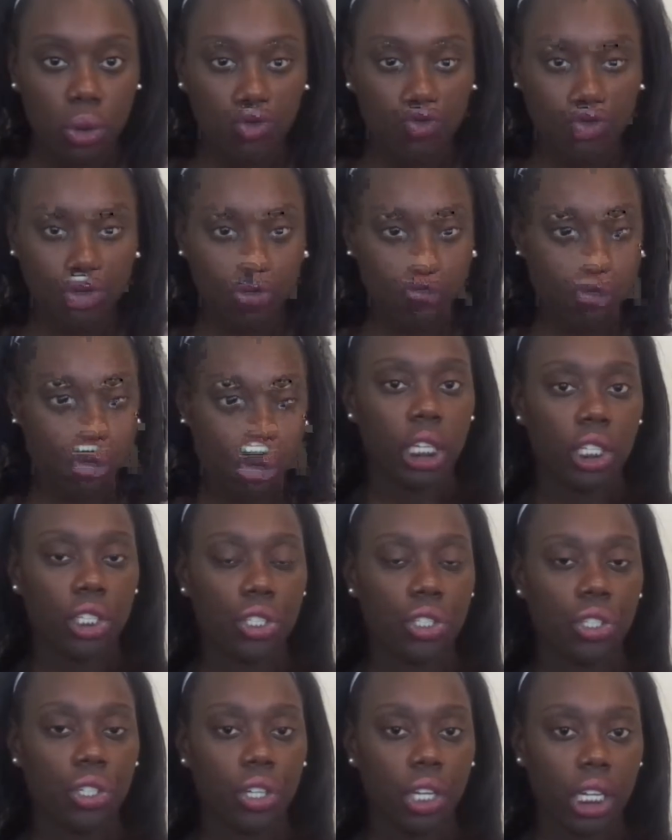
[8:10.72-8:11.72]
Cream of
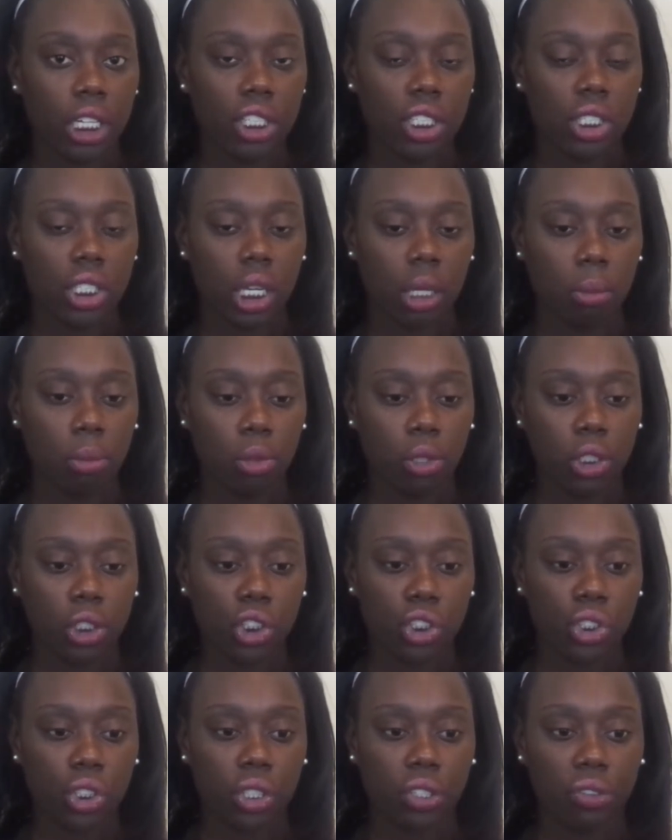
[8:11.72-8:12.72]
Nature and Shea
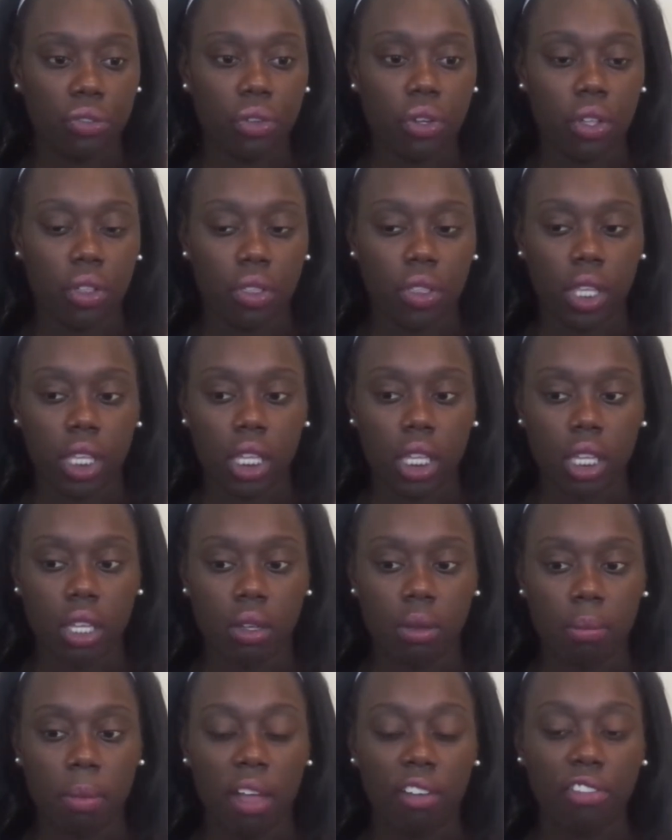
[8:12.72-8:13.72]
Moisture for
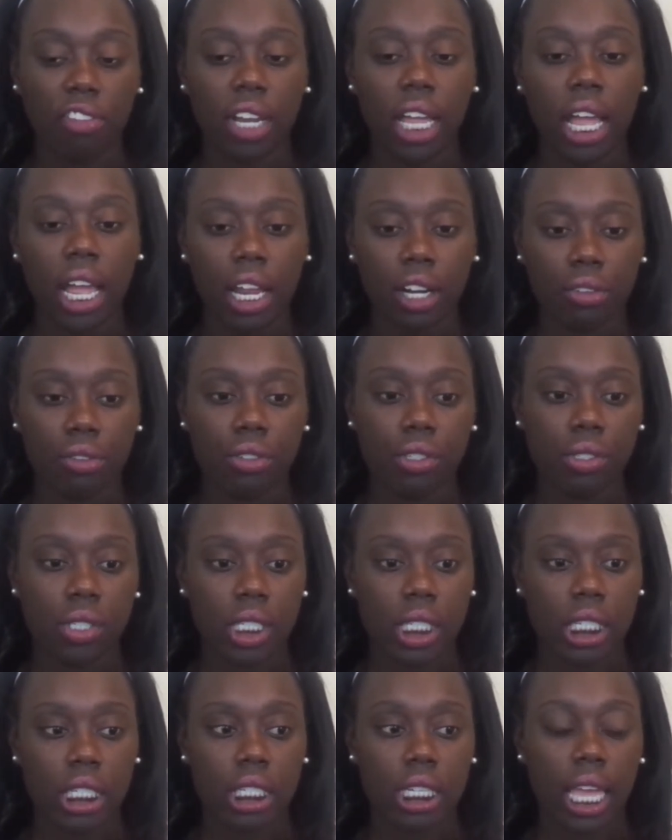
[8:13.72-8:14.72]
my flat iron
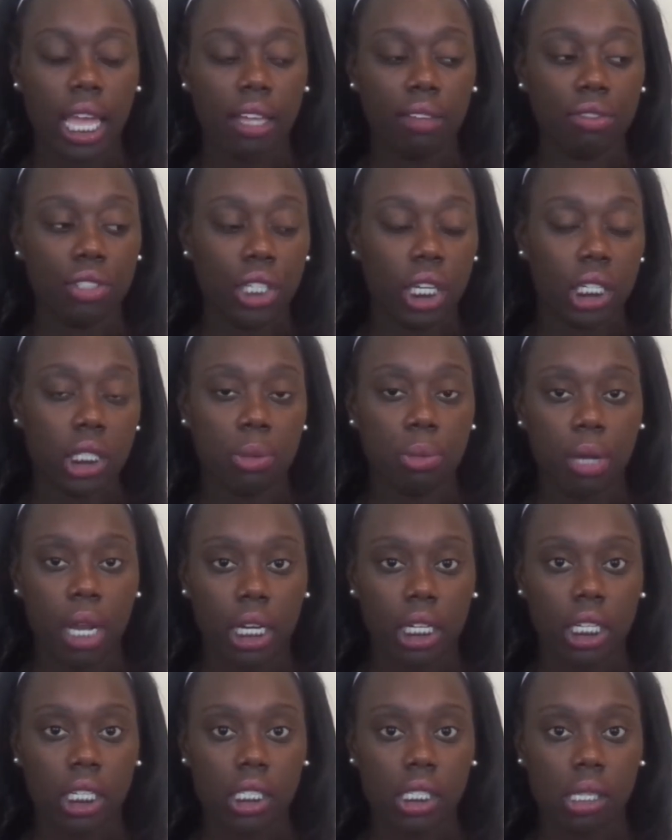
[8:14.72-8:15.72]
routine. I've changed
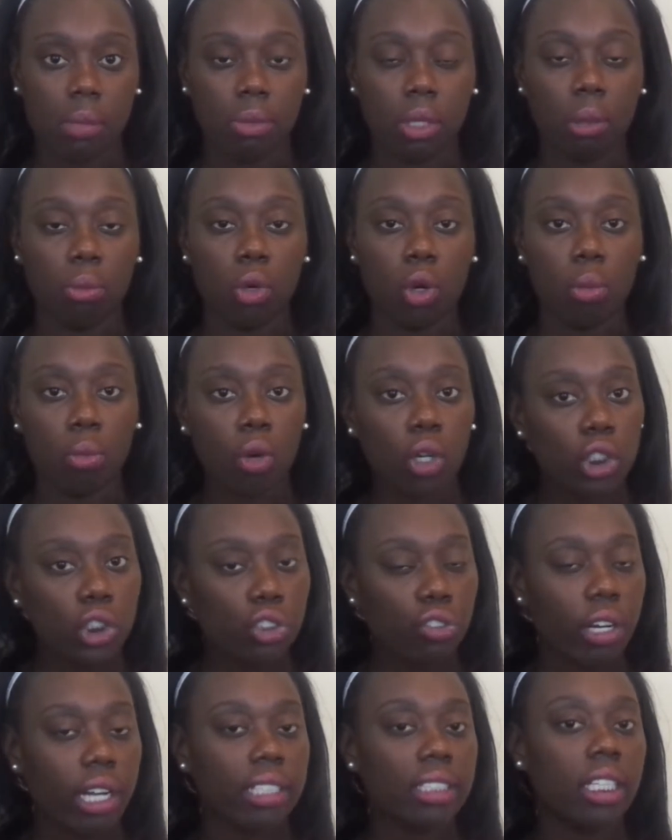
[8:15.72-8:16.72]
products, something more
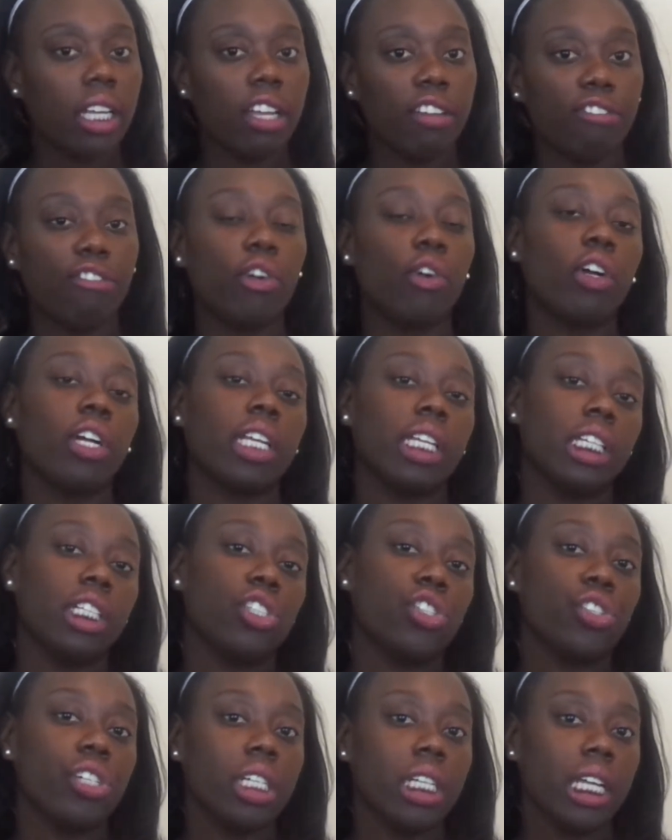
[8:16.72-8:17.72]
moisturizing, and for heat
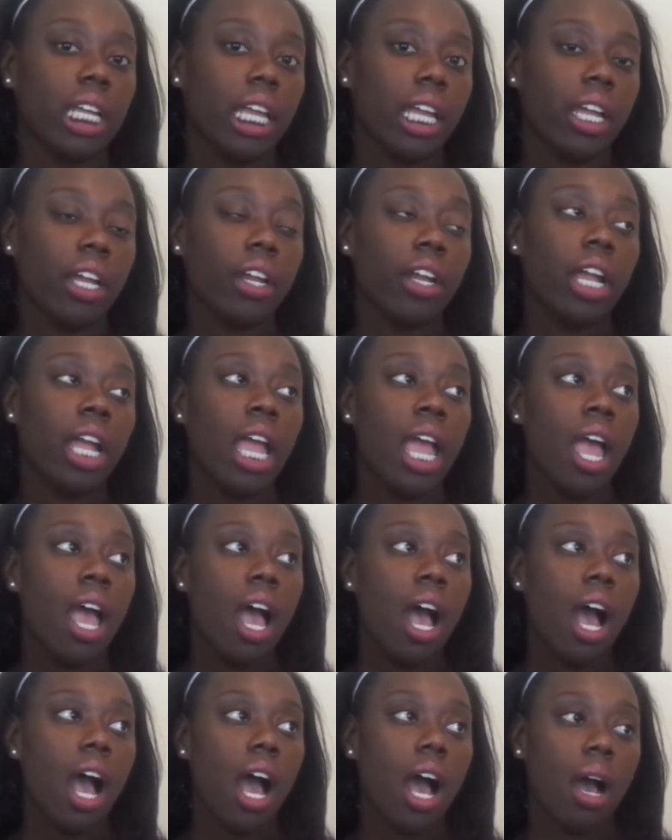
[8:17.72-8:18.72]
treated hair,
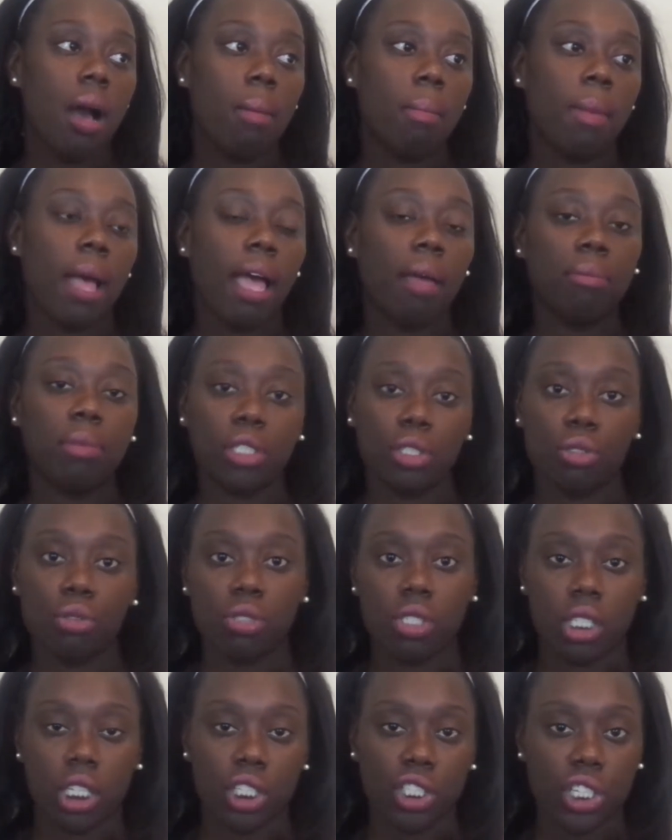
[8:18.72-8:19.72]
I've been
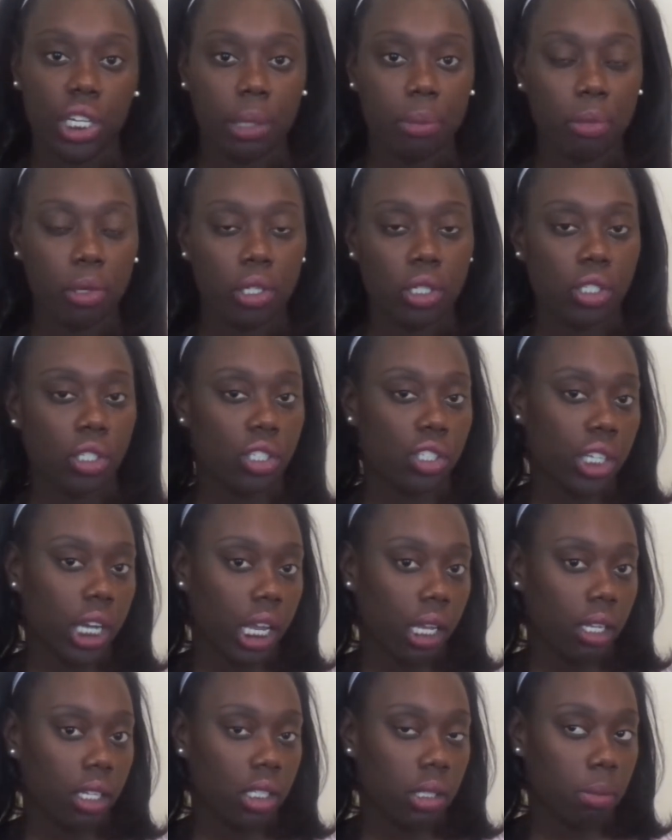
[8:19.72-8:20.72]
using the Shea Moisture
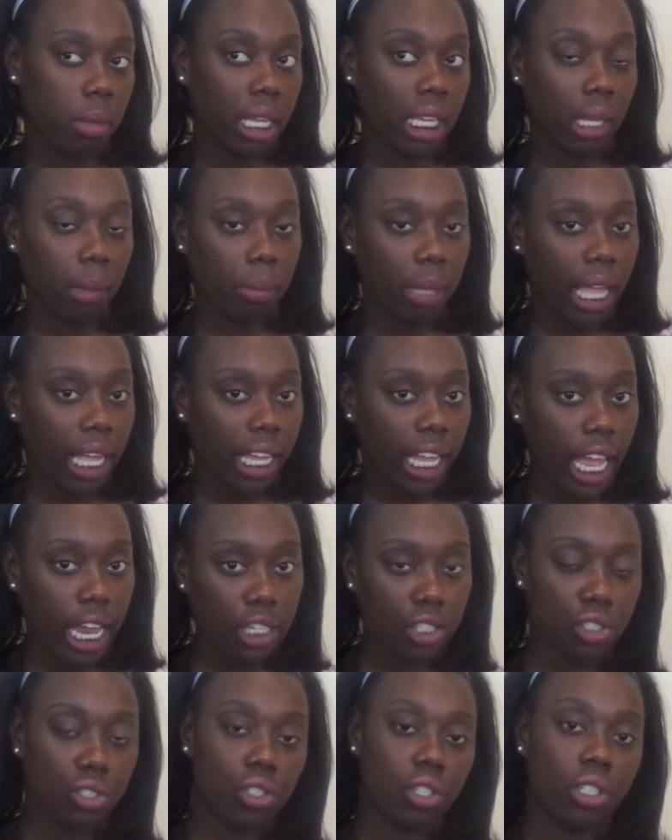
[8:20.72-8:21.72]
Jamaican Black
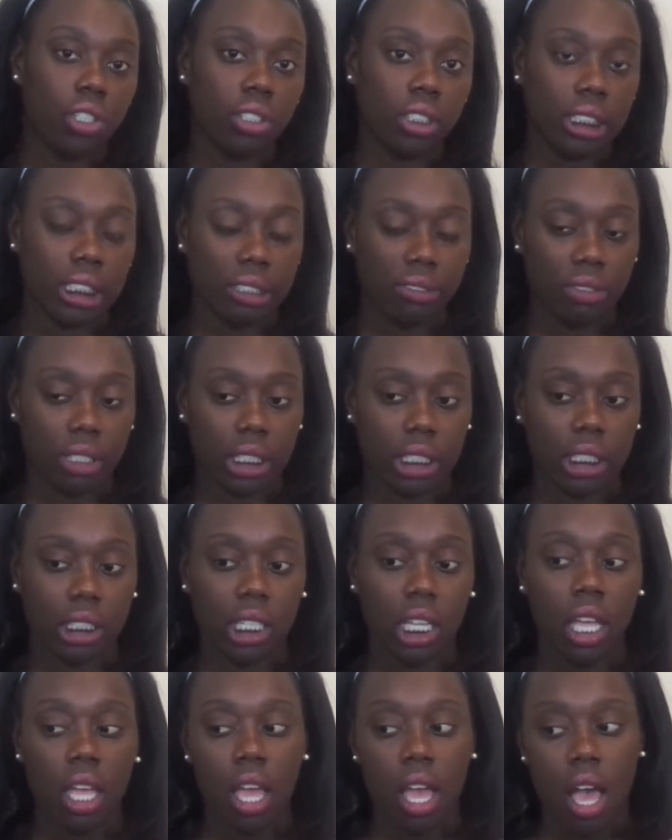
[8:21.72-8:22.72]
Castor Oil
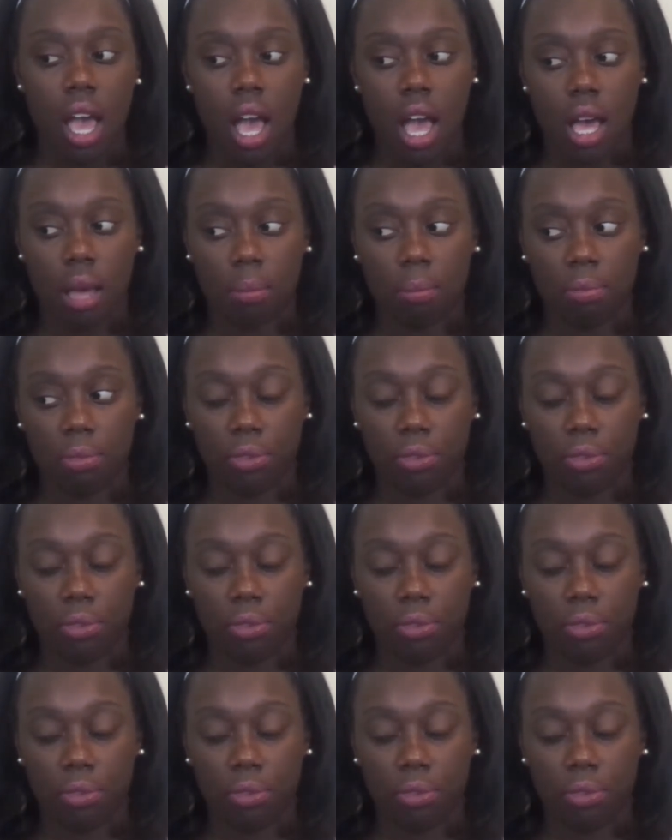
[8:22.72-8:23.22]
leave-in.